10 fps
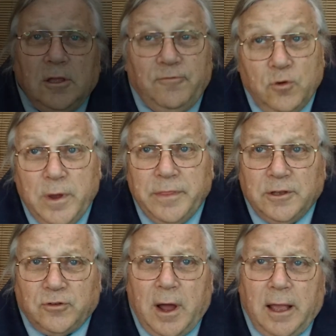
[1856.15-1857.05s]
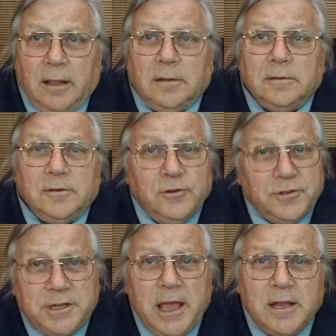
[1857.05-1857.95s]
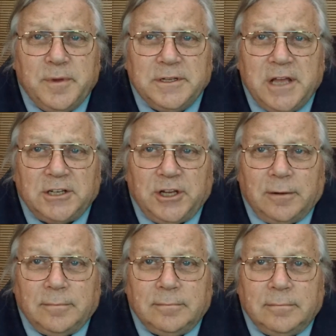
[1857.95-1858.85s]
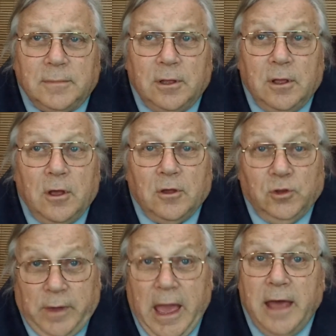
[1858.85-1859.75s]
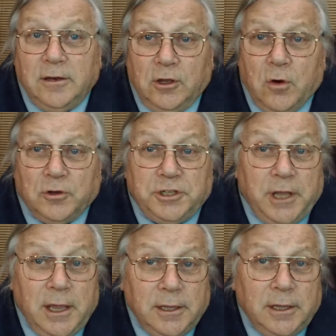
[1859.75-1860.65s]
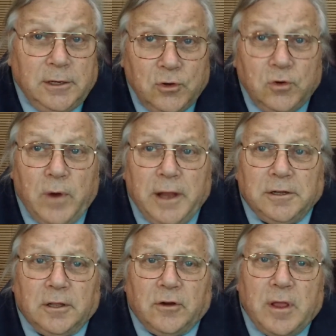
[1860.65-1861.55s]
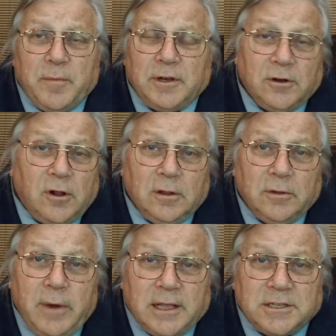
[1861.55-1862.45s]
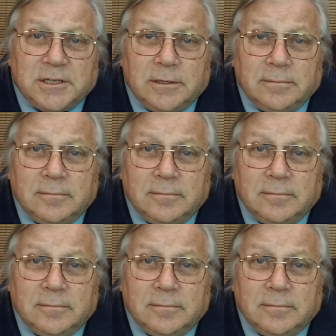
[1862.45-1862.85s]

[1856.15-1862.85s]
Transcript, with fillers: If you win the trial, you stay in possession. You can negotiate a new rental agreement and all the rest.